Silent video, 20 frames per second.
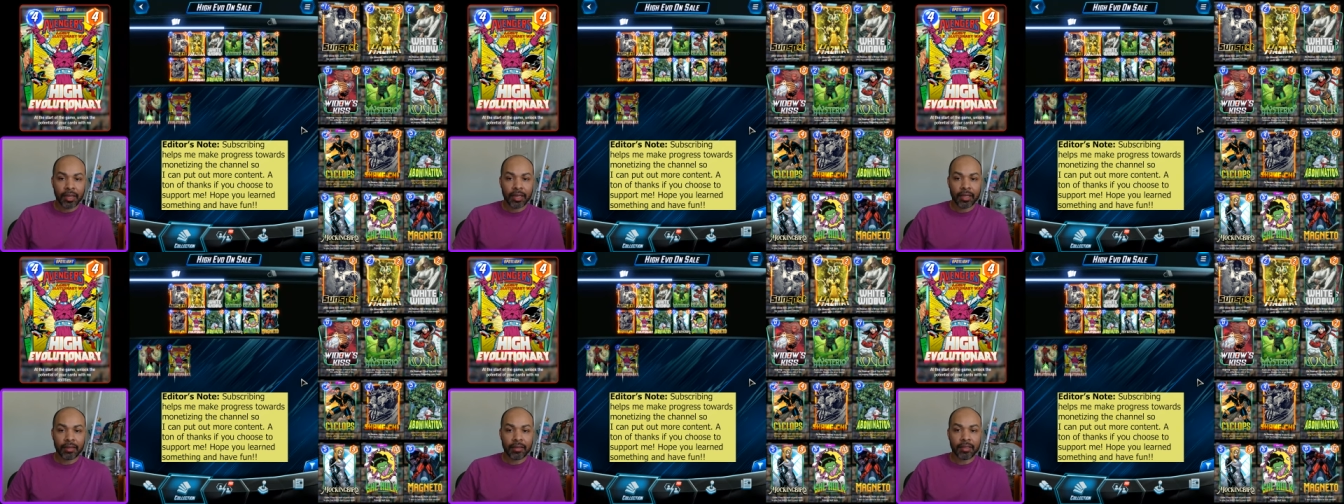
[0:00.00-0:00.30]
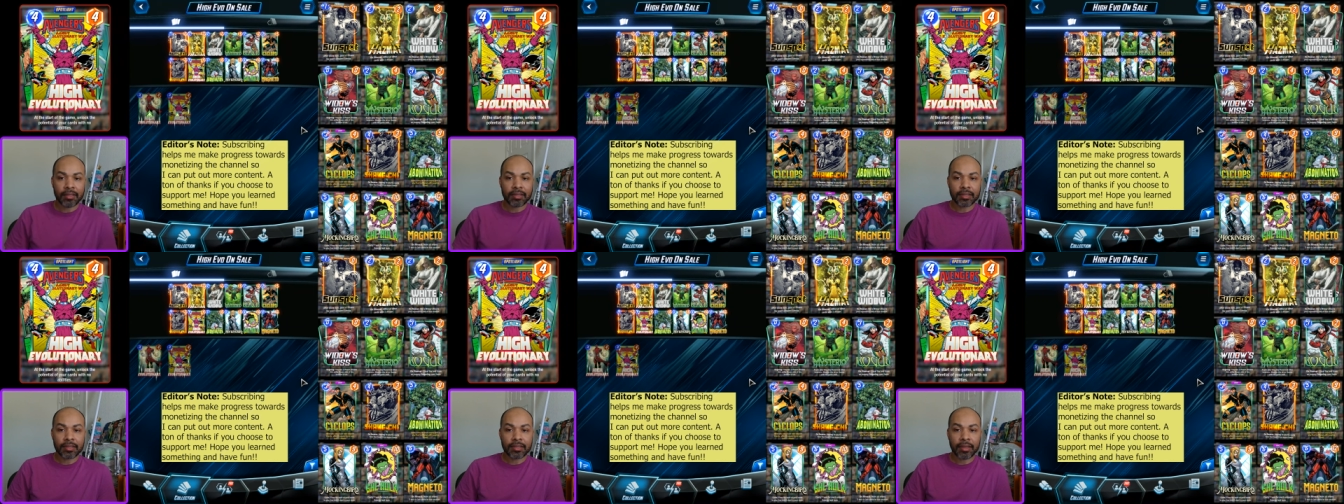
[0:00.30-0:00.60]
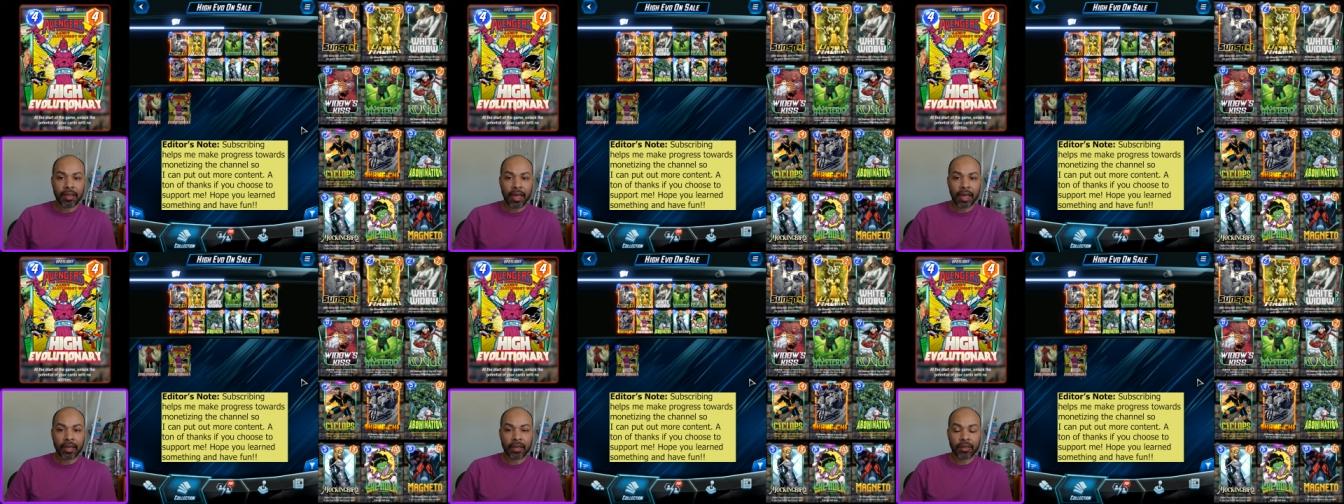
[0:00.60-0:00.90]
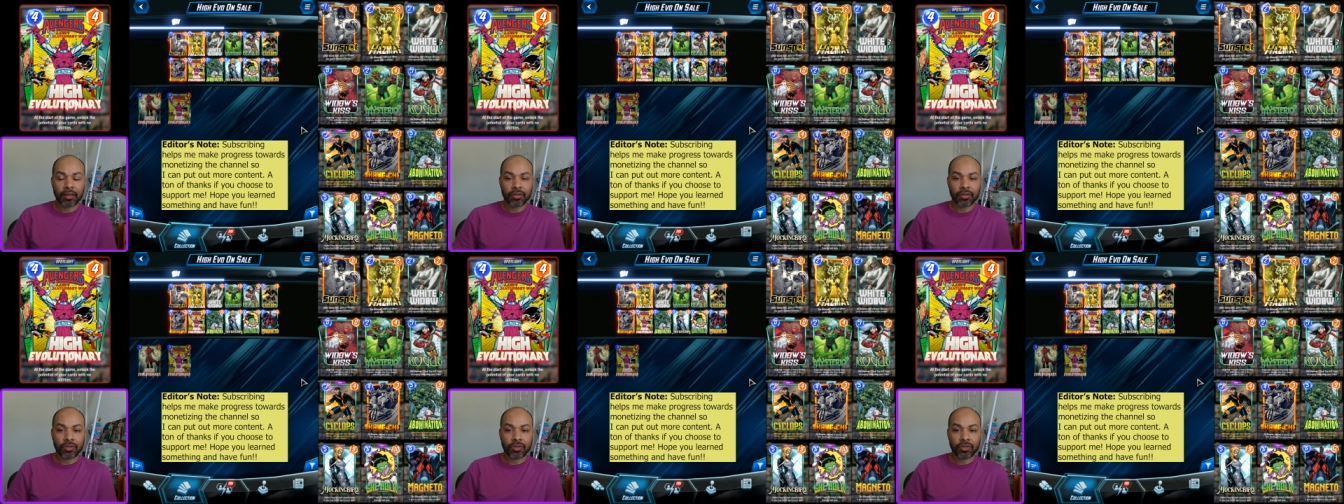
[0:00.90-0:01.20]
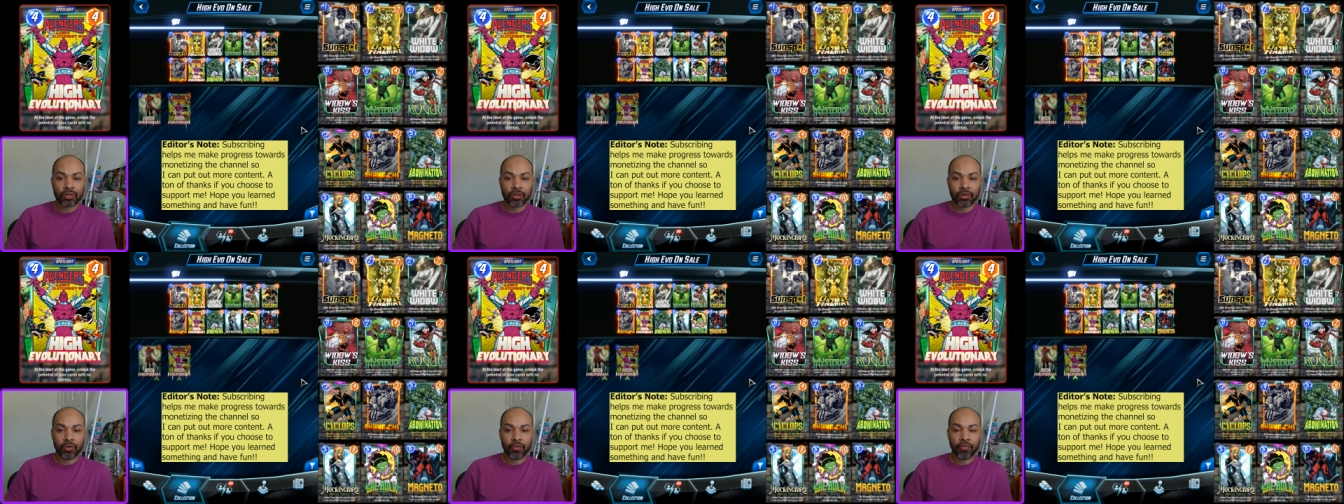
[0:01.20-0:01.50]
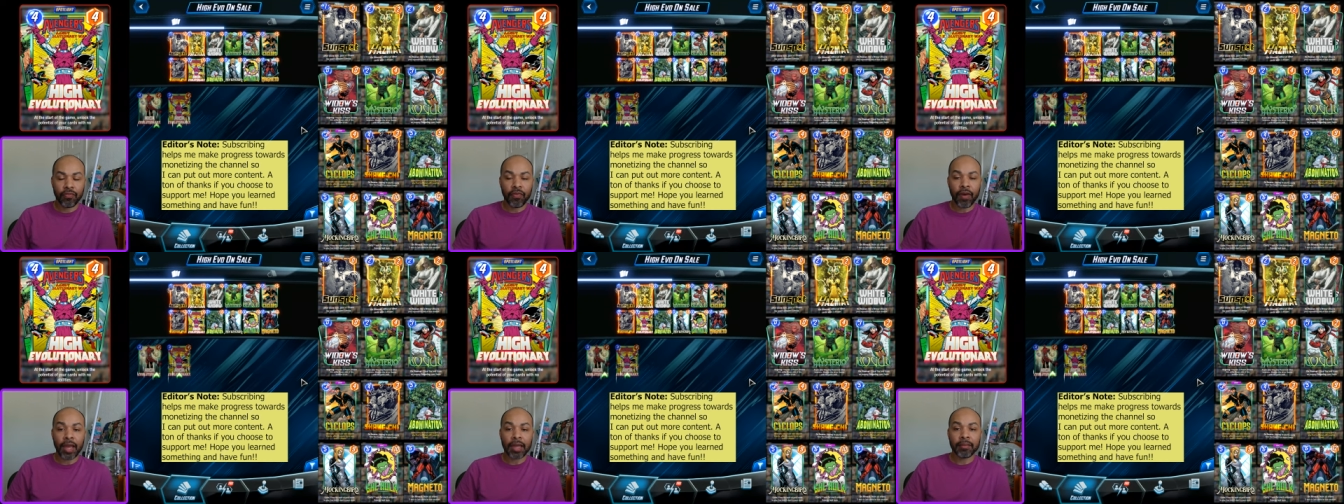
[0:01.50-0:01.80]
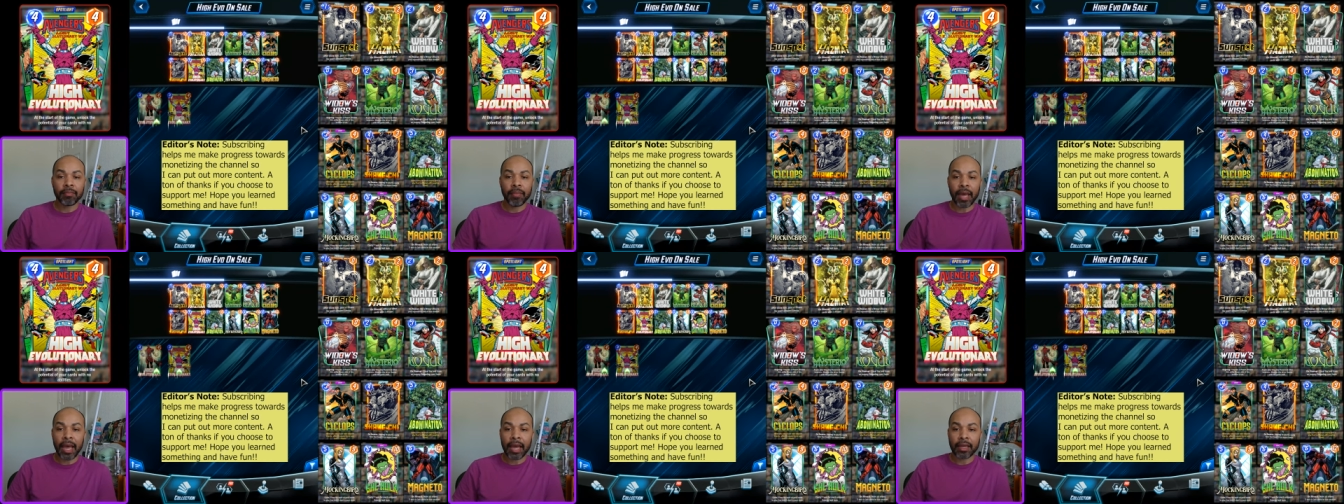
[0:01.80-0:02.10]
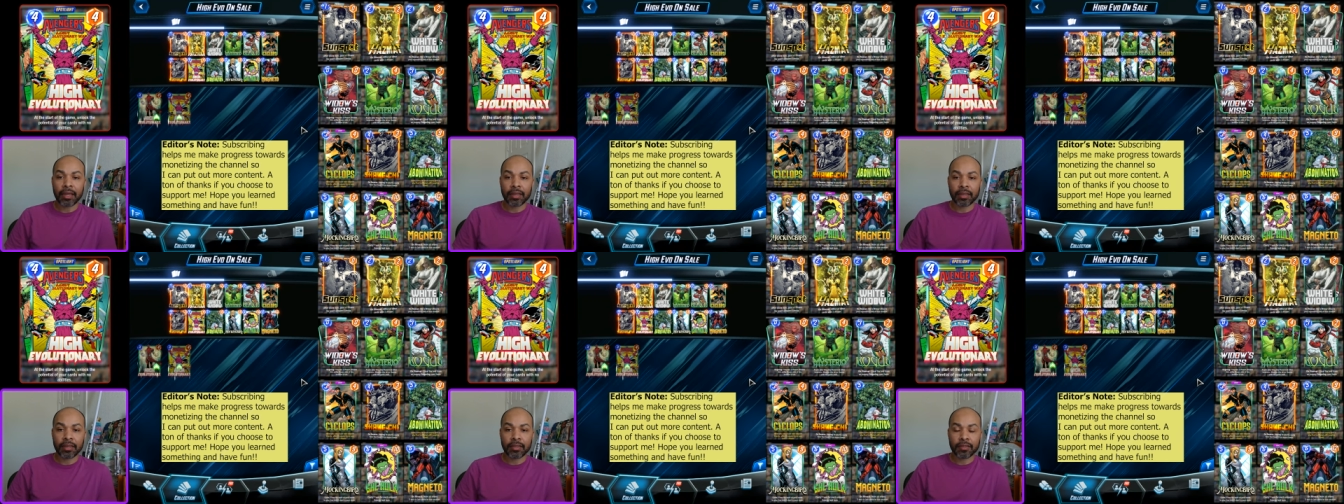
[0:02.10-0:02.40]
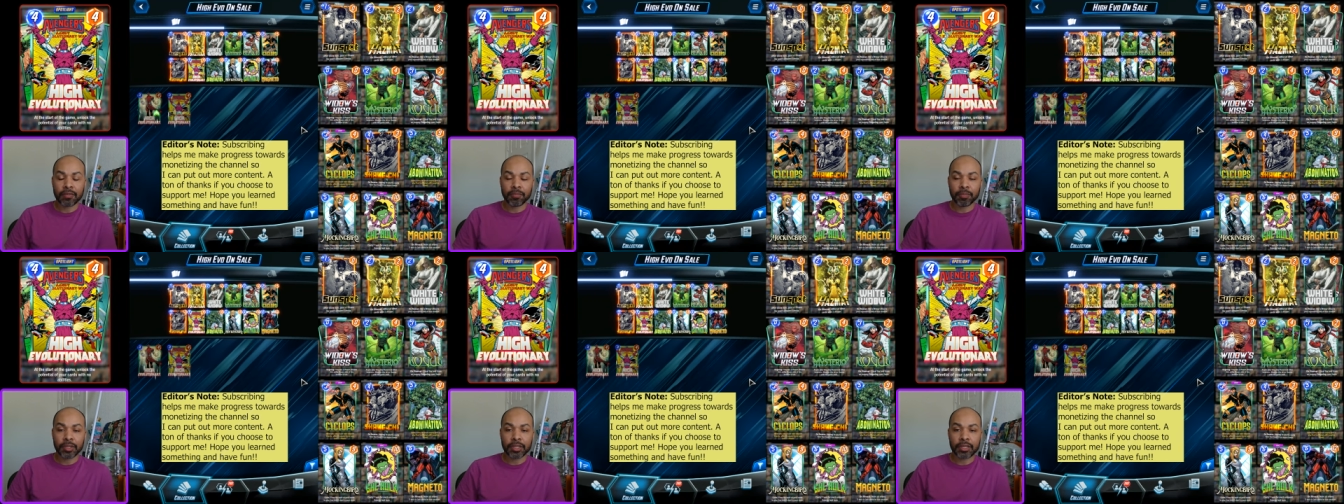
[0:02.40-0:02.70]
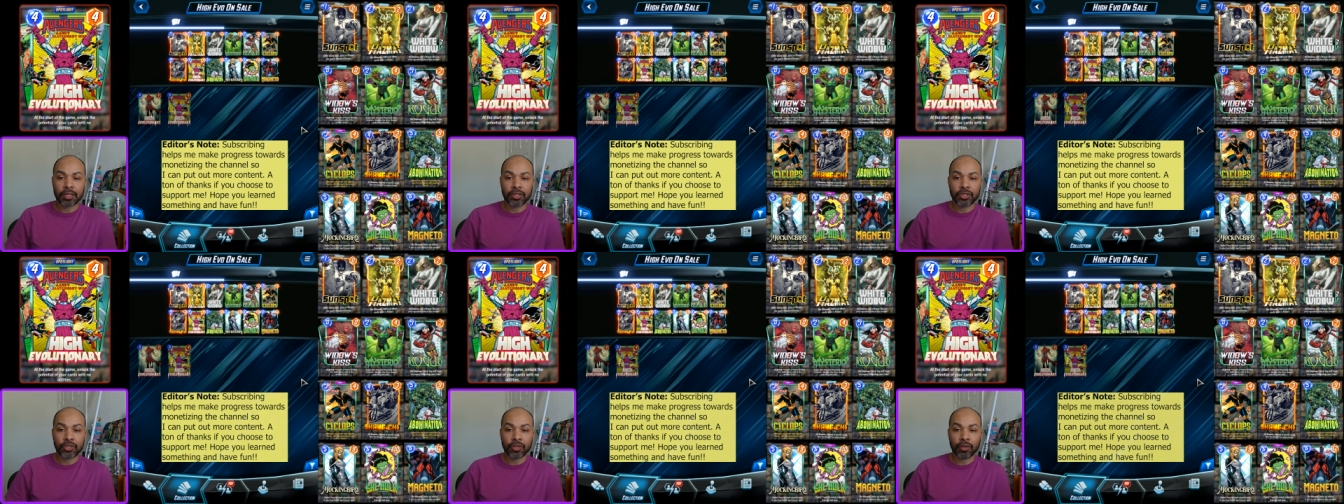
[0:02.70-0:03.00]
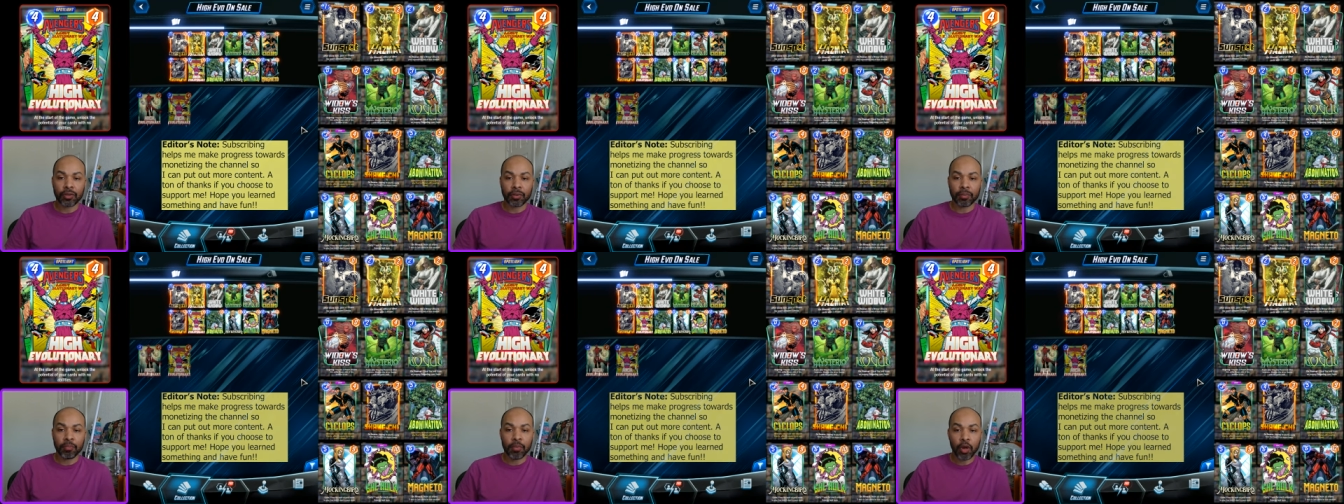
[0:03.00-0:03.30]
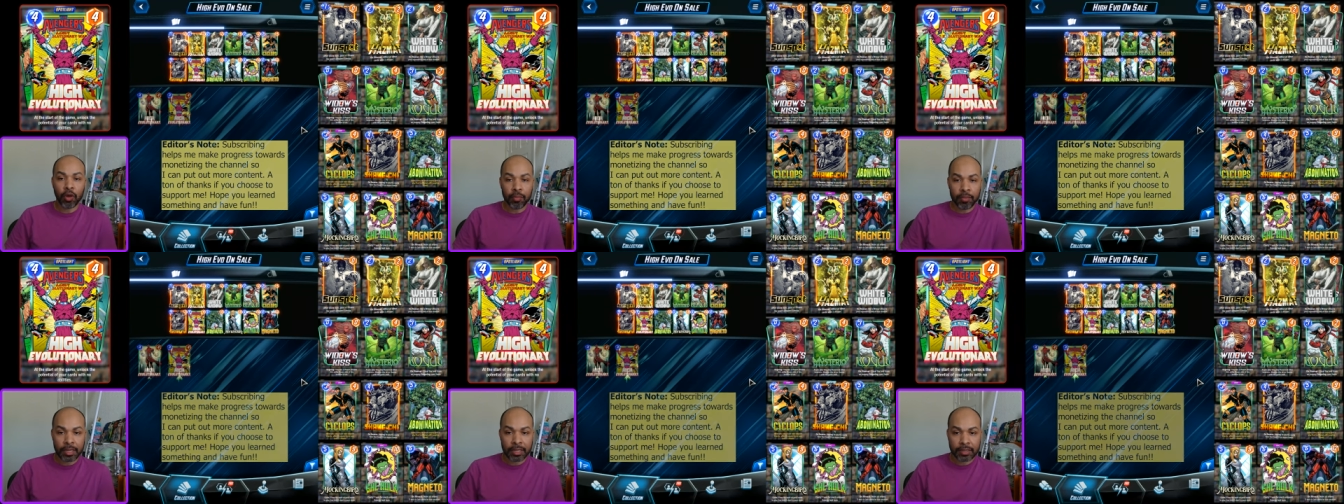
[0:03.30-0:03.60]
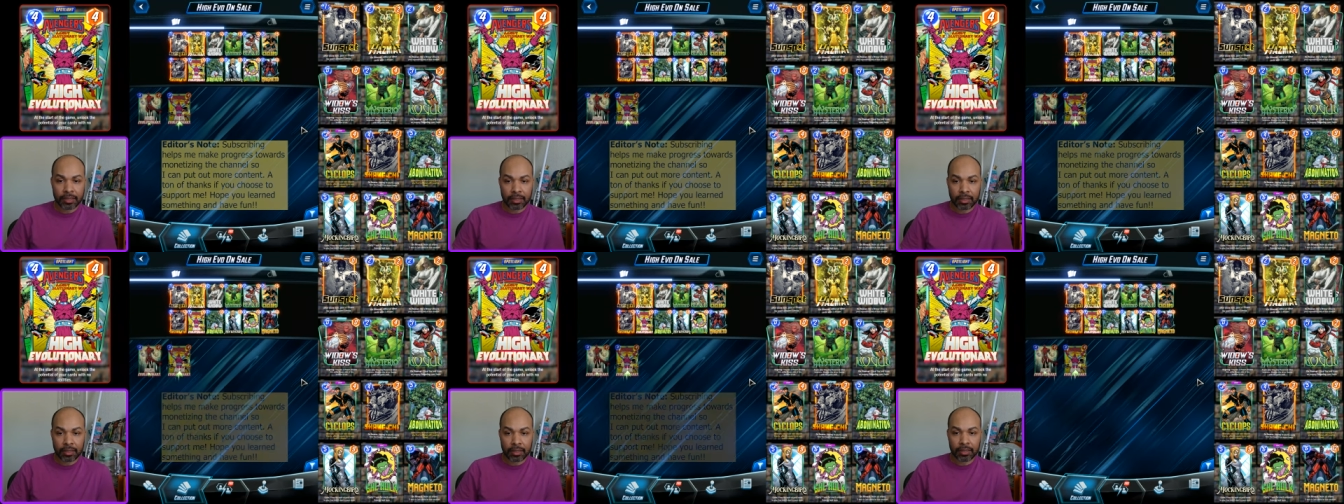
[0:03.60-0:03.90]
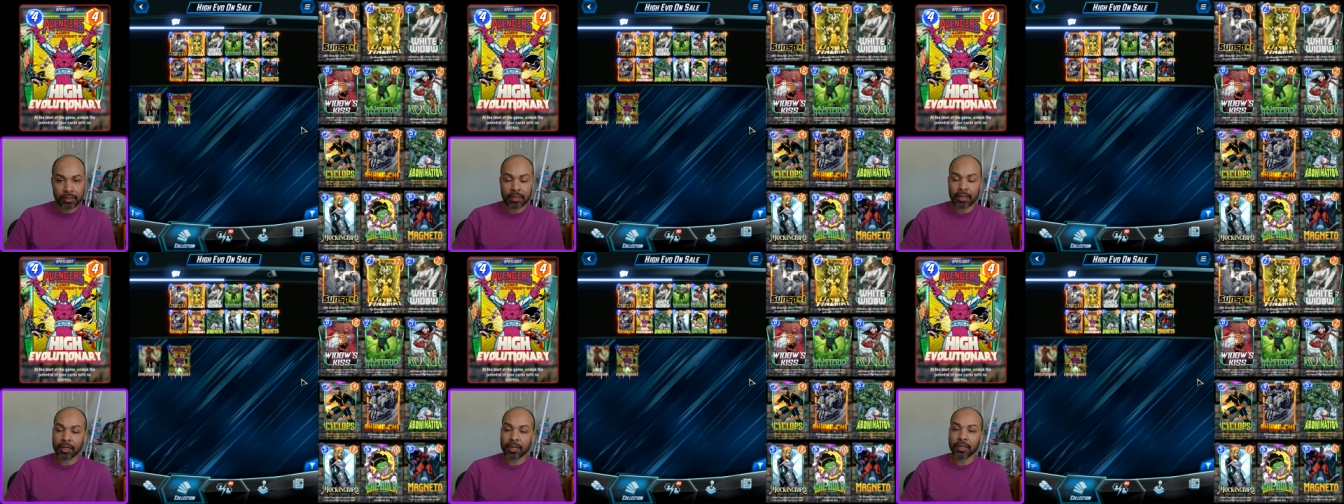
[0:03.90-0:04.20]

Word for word: in this deck to fight back against potential Mobiuses,